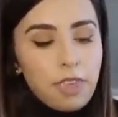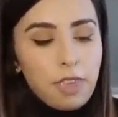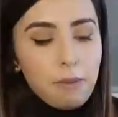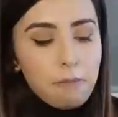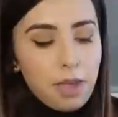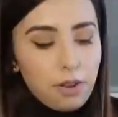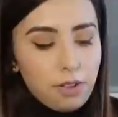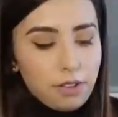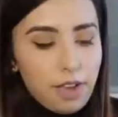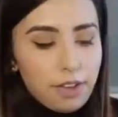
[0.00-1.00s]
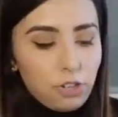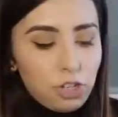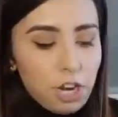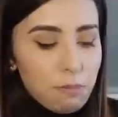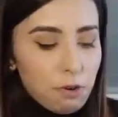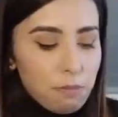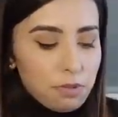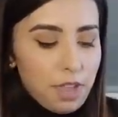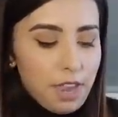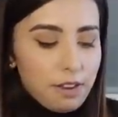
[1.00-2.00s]
the metal chip or
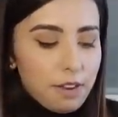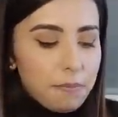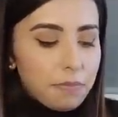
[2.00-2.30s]
plate.